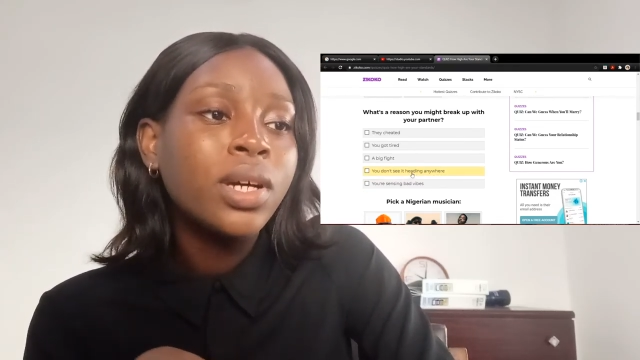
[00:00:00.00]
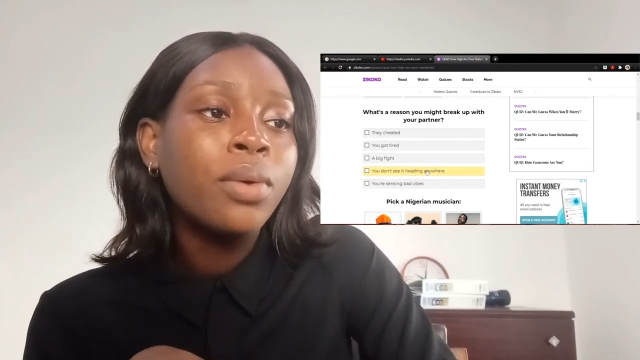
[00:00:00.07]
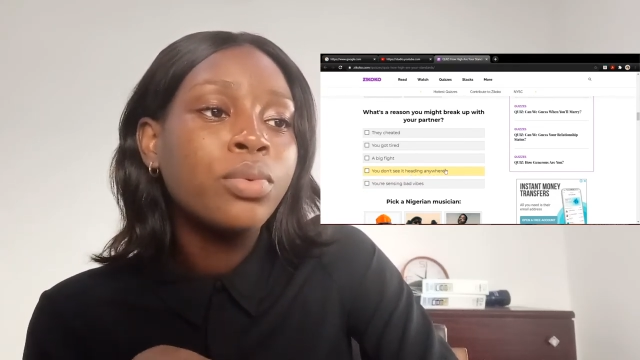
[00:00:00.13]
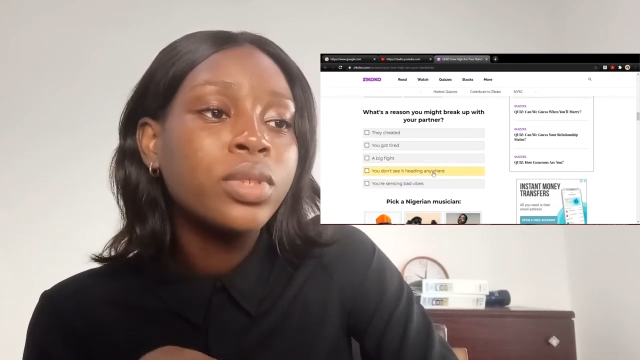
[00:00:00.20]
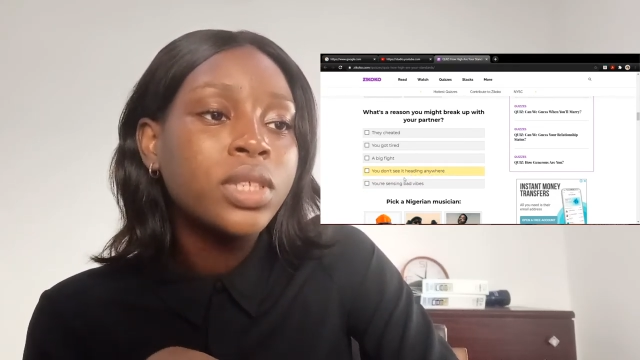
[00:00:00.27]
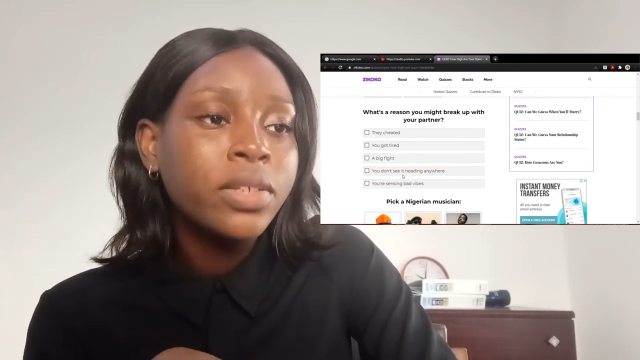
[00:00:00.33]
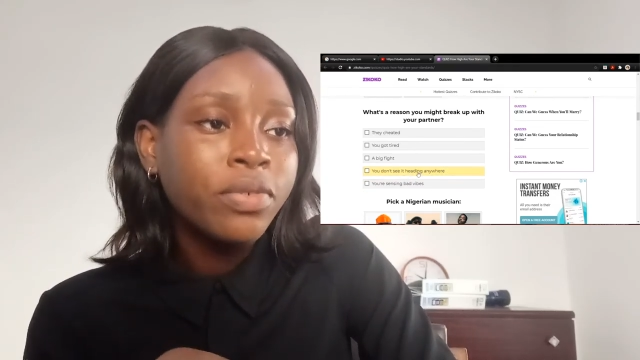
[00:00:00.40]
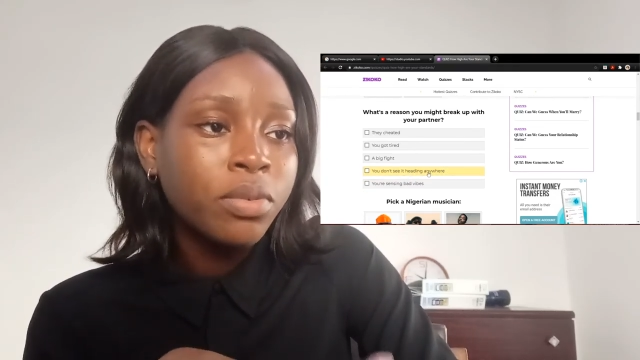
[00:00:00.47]

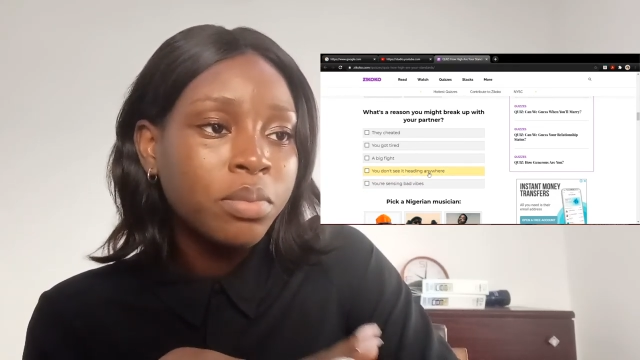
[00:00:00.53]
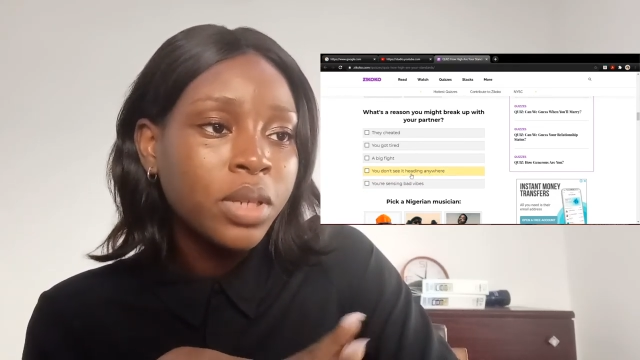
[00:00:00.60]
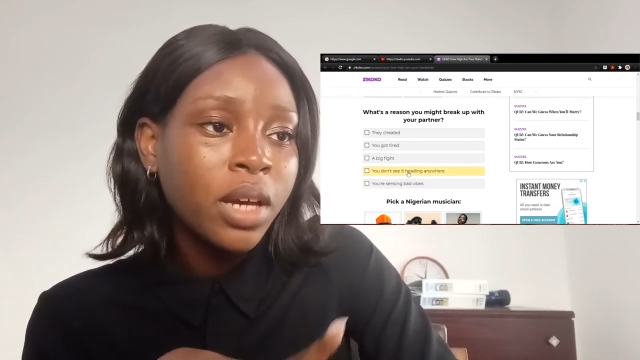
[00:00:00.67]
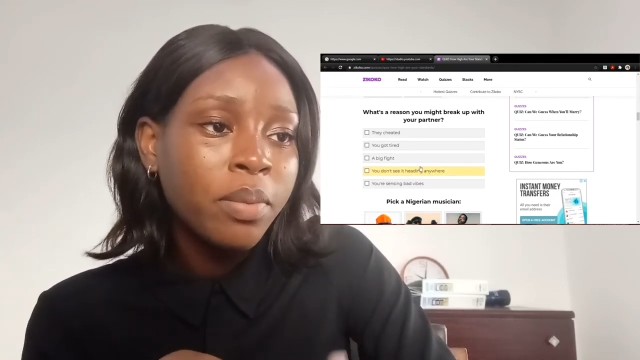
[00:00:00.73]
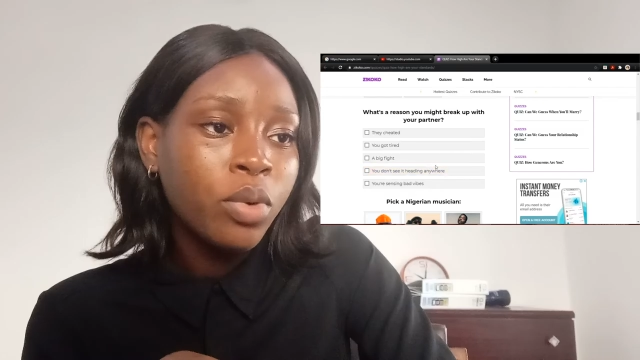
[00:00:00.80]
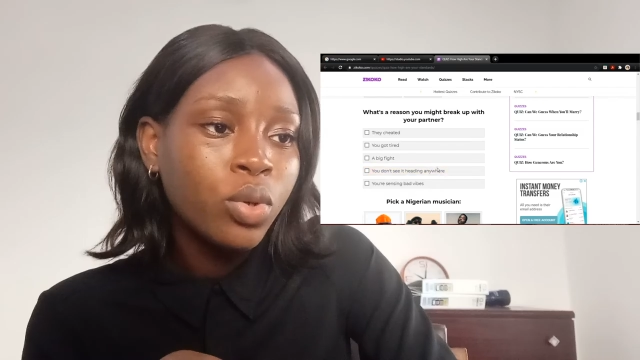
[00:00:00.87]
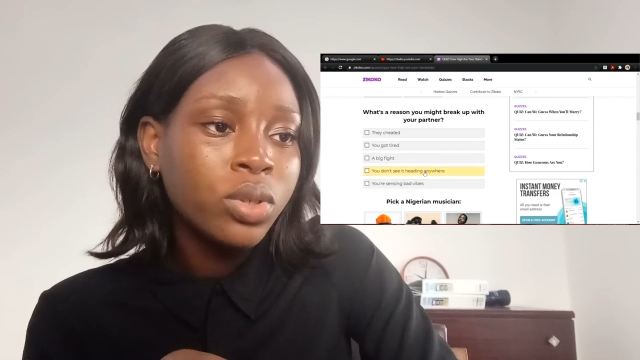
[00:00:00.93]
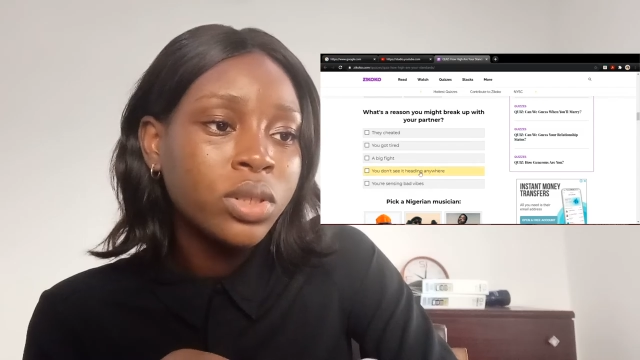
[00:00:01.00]
won't even be
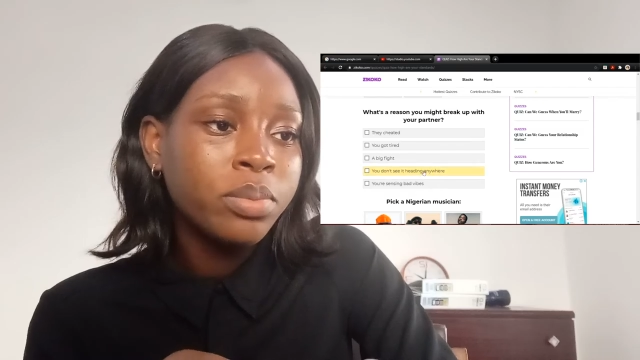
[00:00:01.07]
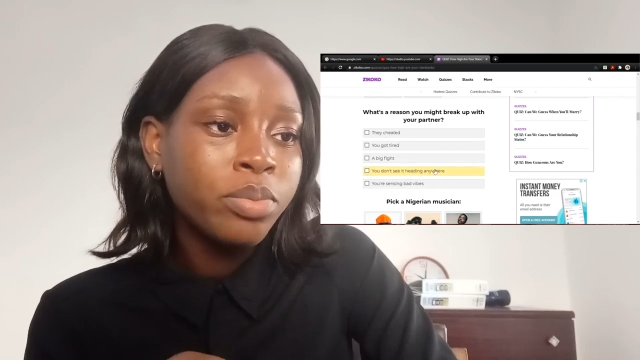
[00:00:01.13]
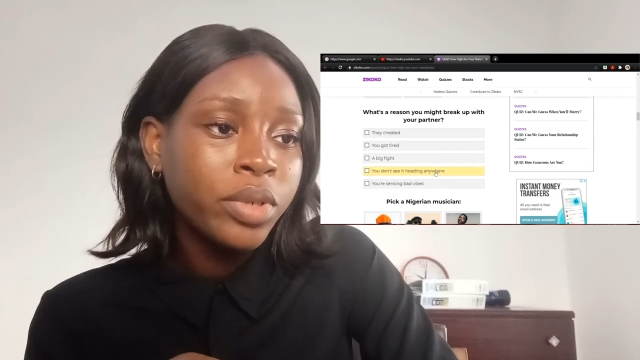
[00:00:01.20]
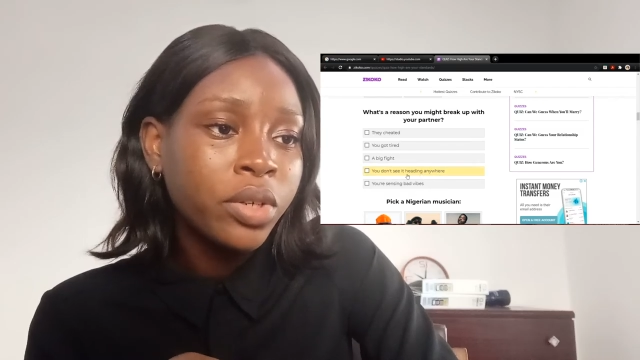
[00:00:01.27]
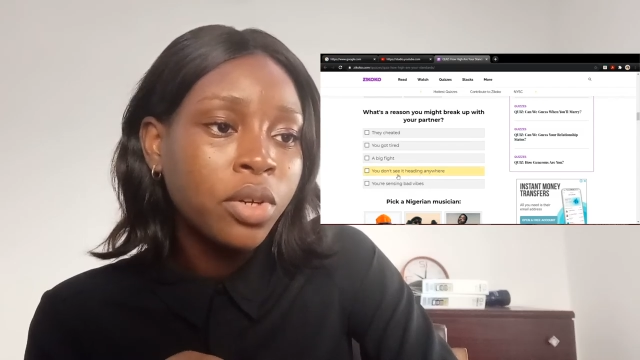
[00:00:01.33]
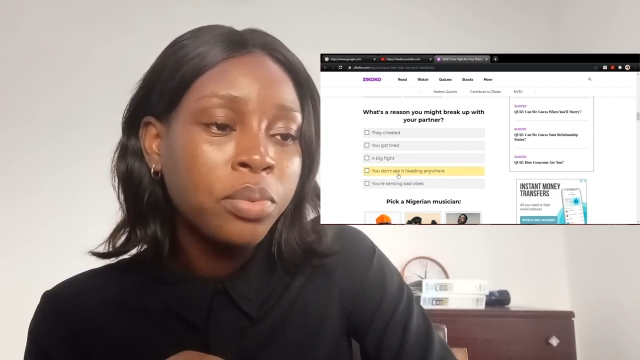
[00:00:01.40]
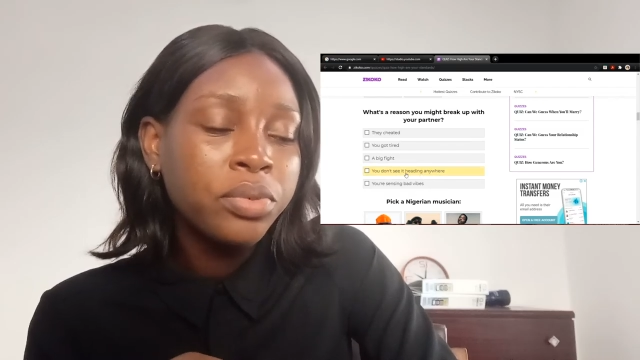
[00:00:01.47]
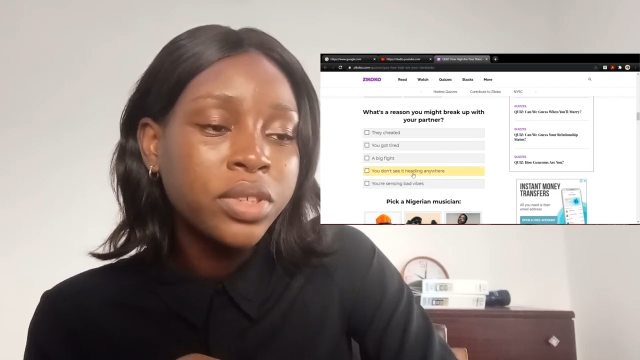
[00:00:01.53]
among what the
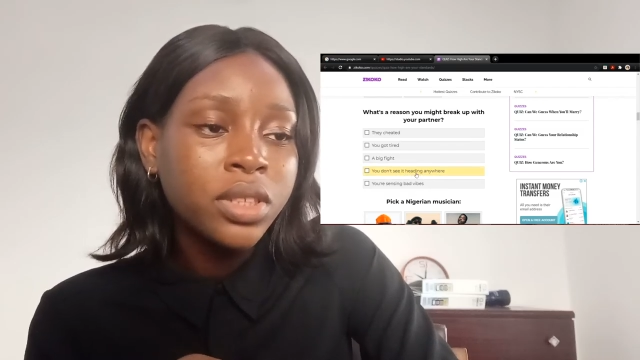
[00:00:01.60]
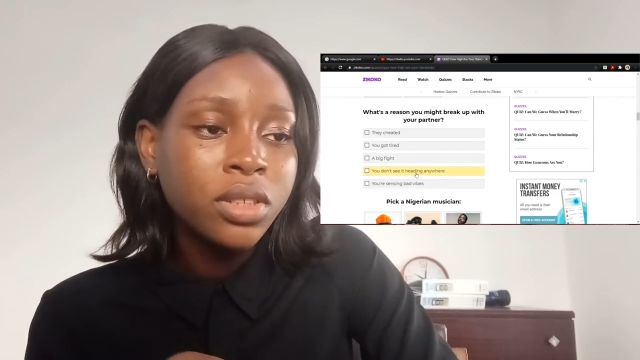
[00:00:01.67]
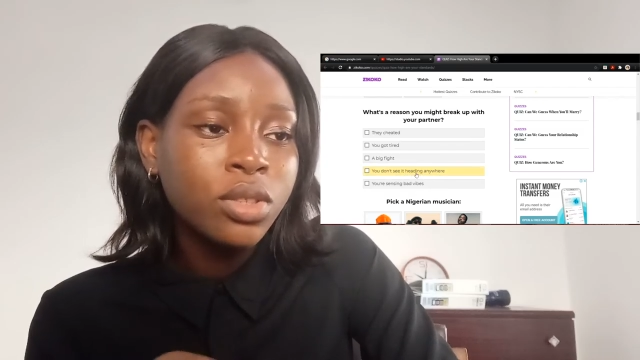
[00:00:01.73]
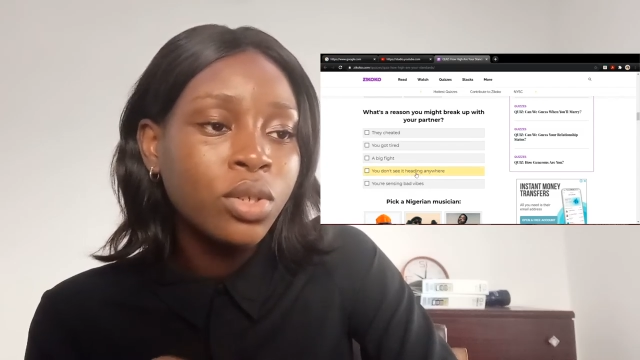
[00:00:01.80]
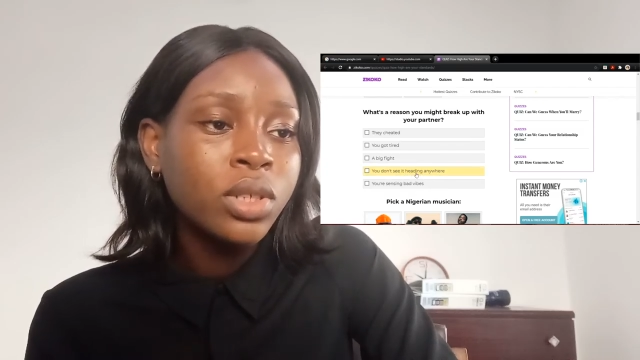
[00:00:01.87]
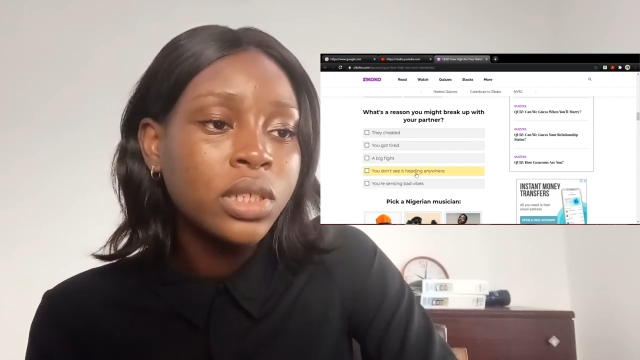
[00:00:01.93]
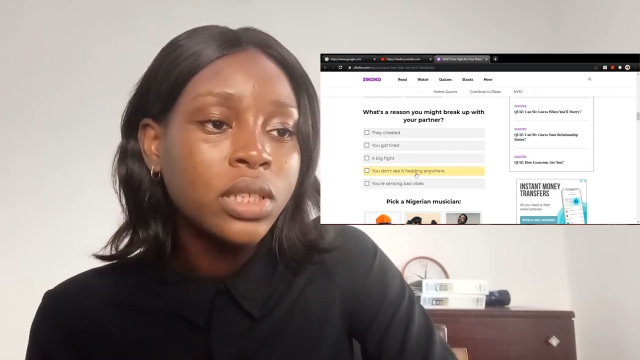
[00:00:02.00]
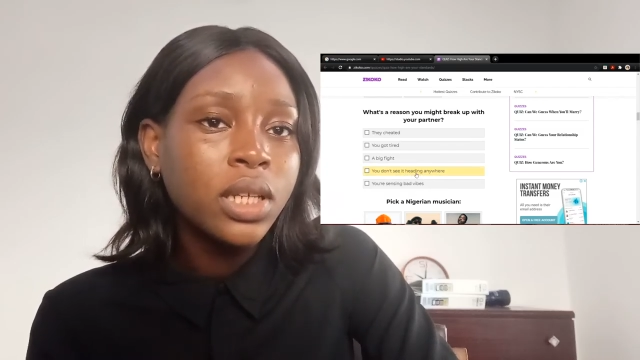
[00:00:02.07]
breakup reasons,
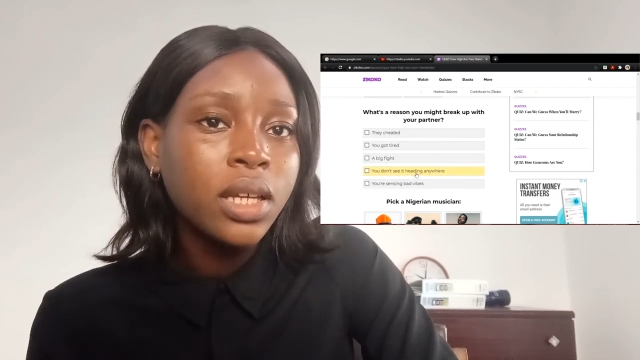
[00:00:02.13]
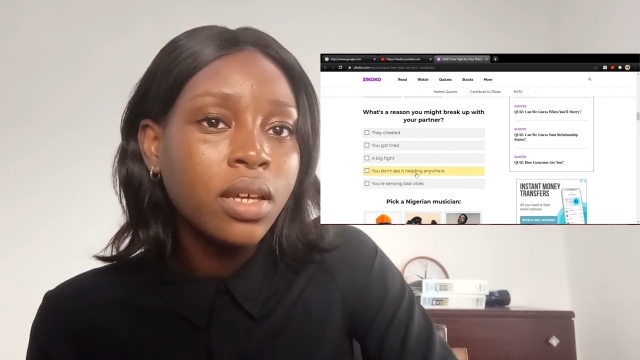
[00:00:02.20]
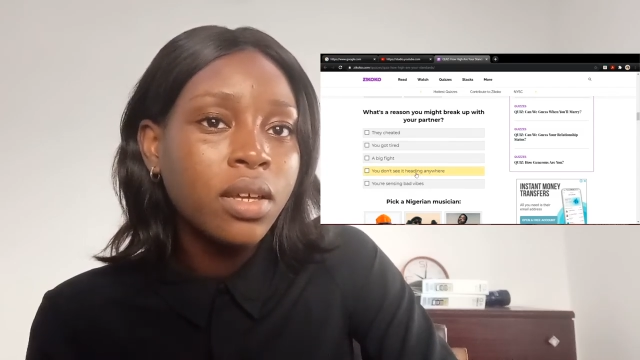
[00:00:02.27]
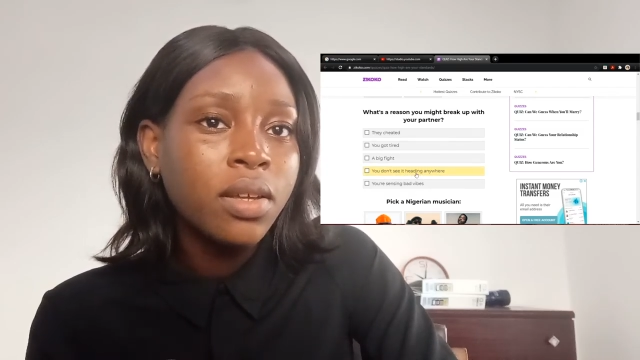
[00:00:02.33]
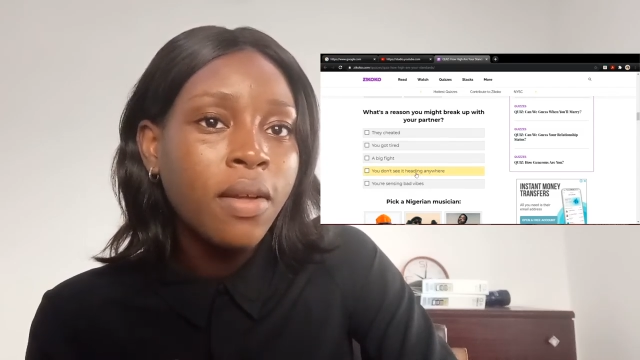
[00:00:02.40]
cause like